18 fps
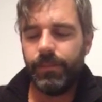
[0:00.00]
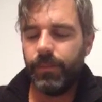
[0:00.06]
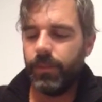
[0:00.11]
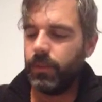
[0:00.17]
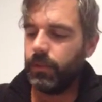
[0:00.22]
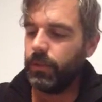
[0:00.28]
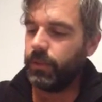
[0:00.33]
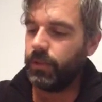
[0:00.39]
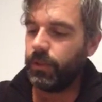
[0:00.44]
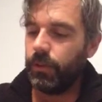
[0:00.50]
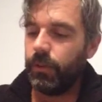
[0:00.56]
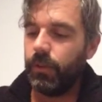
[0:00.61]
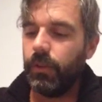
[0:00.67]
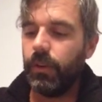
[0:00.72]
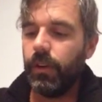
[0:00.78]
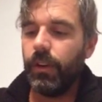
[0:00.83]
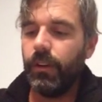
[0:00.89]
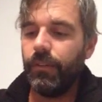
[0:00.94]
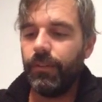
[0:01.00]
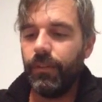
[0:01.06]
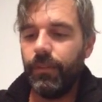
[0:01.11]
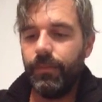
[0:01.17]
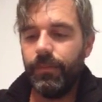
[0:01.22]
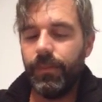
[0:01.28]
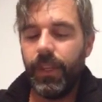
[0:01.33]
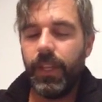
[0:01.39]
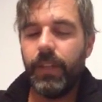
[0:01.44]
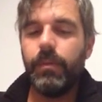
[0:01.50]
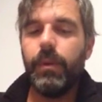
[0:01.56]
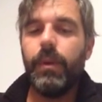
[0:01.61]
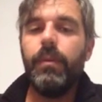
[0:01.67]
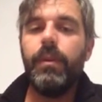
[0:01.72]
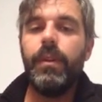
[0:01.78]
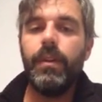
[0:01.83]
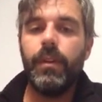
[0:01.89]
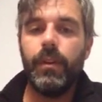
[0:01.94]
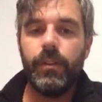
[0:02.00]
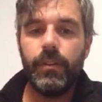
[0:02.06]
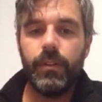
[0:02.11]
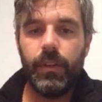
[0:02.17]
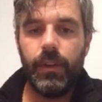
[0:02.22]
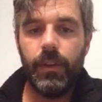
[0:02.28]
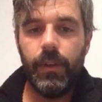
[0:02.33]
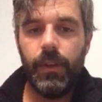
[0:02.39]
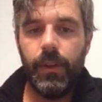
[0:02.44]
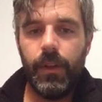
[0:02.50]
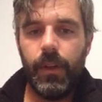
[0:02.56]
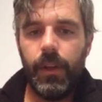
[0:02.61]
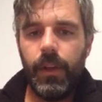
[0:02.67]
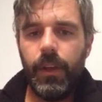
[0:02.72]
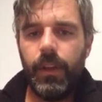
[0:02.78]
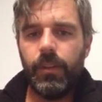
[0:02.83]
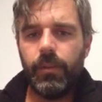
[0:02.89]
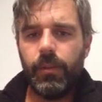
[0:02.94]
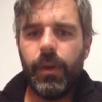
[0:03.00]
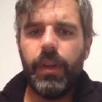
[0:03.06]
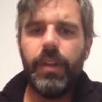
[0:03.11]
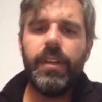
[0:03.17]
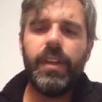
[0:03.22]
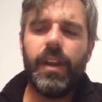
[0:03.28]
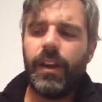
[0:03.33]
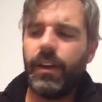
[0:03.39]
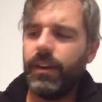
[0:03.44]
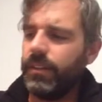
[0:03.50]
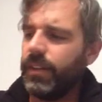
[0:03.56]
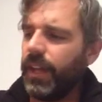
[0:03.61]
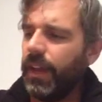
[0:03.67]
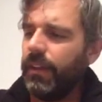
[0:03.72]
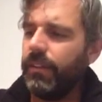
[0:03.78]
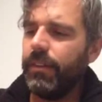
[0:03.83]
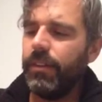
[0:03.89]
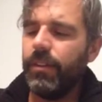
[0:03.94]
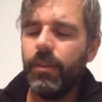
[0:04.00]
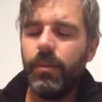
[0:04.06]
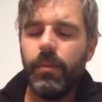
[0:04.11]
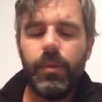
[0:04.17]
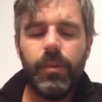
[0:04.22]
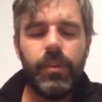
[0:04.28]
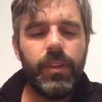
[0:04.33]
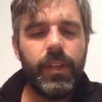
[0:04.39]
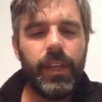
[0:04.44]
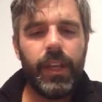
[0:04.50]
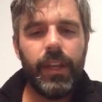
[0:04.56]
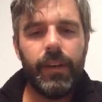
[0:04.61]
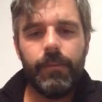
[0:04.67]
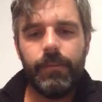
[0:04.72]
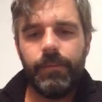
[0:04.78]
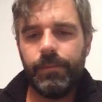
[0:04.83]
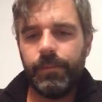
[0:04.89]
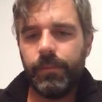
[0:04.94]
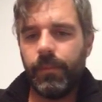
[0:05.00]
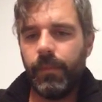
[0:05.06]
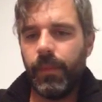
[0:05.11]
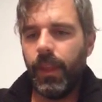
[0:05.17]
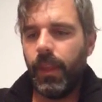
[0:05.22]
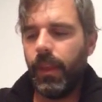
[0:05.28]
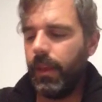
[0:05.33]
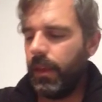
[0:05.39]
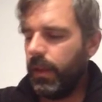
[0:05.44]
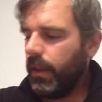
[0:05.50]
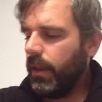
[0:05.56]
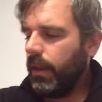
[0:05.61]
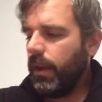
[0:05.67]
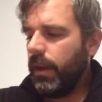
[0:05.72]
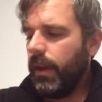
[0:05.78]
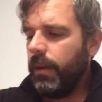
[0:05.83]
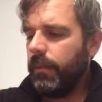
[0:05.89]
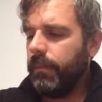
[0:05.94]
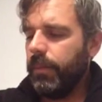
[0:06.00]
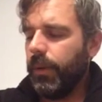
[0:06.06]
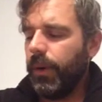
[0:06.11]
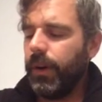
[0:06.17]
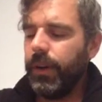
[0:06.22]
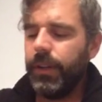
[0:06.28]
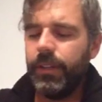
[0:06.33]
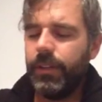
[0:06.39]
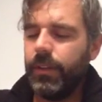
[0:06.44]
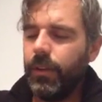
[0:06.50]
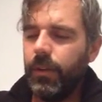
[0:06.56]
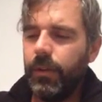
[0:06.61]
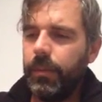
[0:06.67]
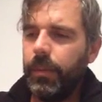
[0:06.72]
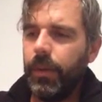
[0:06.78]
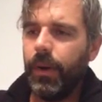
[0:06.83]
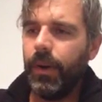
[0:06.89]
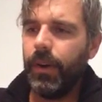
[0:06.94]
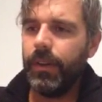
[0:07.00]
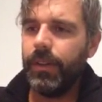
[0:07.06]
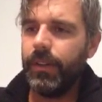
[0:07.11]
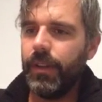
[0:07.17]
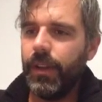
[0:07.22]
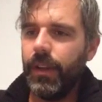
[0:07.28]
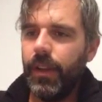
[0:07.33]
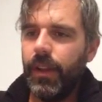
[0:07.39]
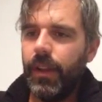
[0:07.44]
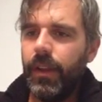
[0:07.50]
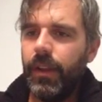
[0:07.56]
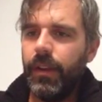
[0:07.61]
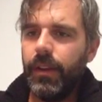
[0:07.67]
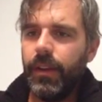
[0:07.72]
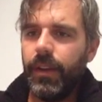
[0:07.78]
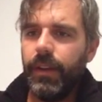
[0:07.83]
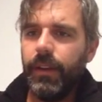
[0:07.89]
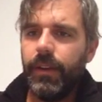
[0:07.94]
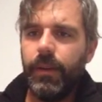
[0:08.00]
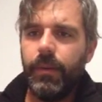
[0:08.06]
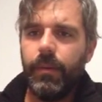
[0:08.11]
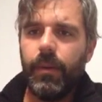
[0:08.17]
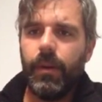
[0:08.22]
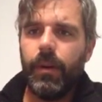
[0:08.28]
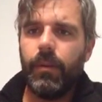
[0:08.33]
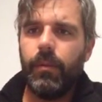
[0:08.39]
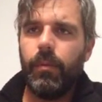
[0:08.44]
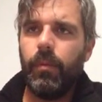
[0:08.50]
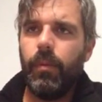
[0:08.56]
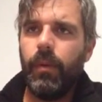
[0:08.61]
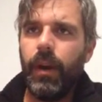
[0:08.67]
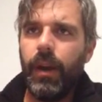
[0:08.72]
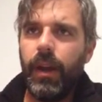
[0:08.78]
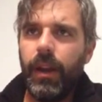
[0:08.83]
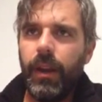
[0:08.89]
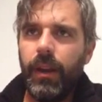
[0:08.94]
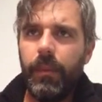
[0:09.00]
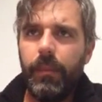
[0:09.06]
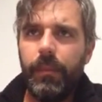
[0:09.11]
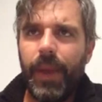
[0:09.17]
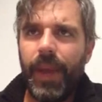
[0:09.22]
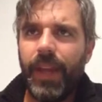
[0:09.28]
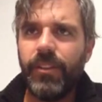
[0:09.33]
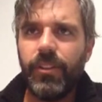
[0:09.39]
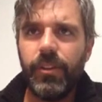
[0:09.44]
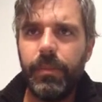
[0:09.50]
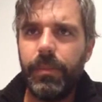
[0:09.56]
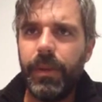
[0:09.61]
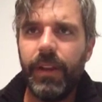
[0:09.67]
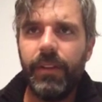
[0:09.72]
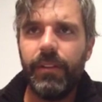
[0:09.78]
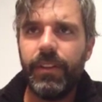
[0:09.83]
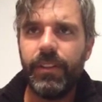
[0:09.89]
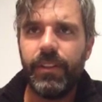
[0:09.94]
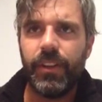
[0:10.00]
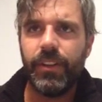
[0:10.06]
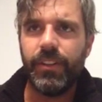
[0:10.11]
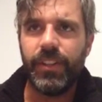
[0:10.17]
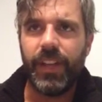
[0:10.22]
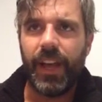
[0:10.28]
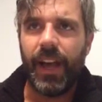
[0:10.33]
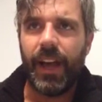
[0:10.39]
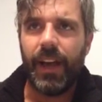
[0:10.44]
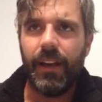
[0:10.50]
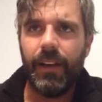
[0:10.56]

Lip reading: So sure enough, that's what we does. So I dartles down to the woods again. And boys, oh boys, there they were. What a patch of berries I saw.